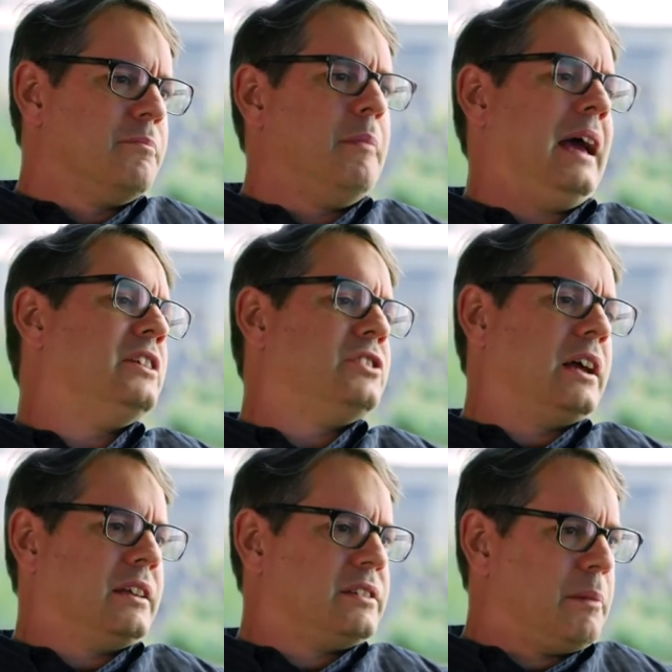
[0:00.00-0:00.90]

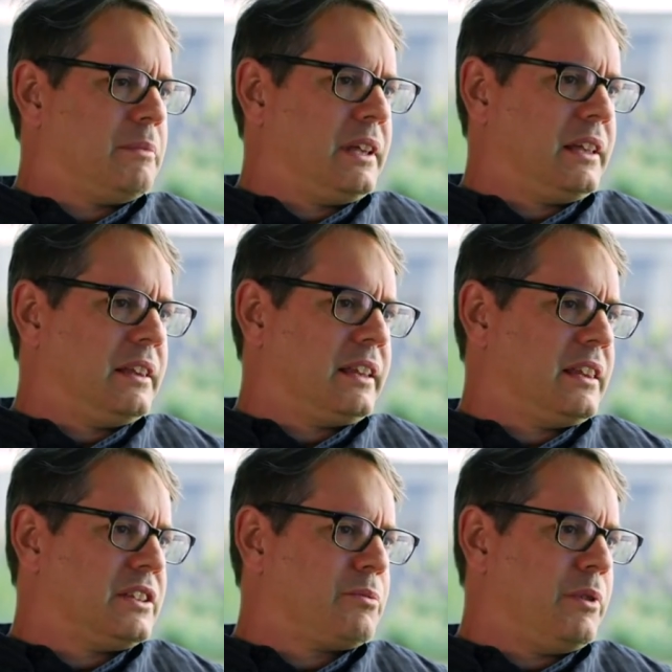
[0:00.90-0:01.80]
managing something like
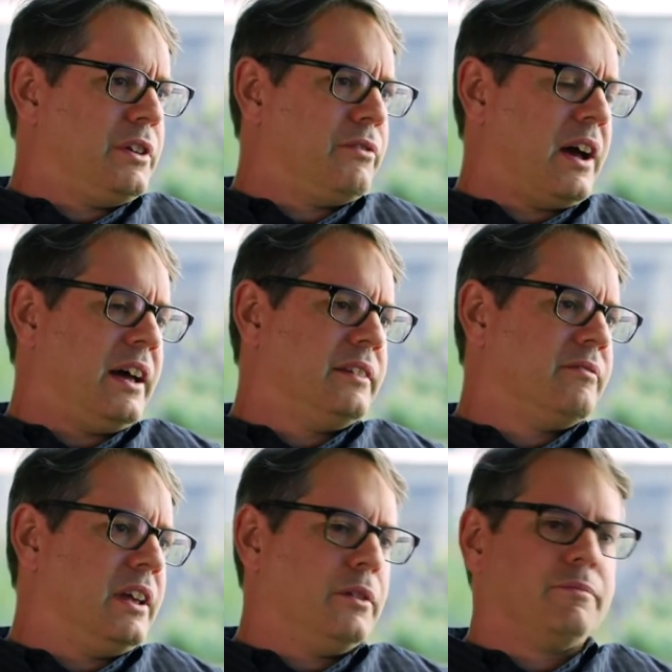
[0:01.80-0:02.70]
this where you've got
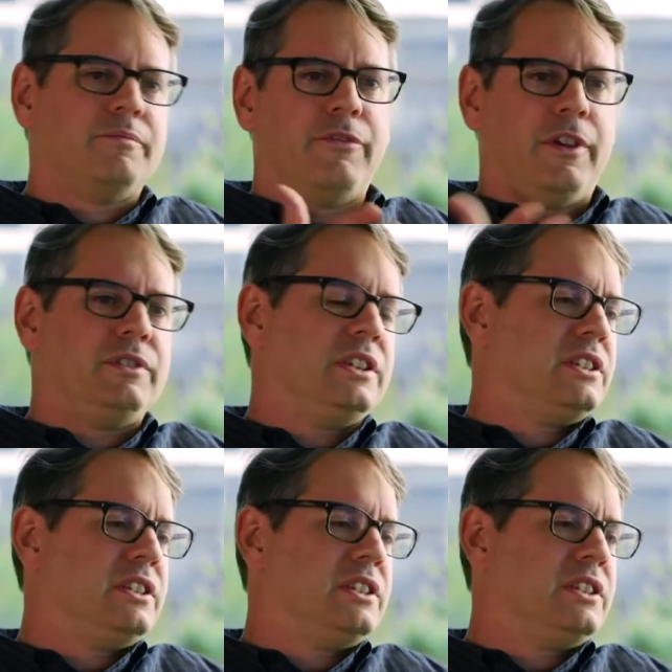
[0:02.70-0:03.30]
you know 50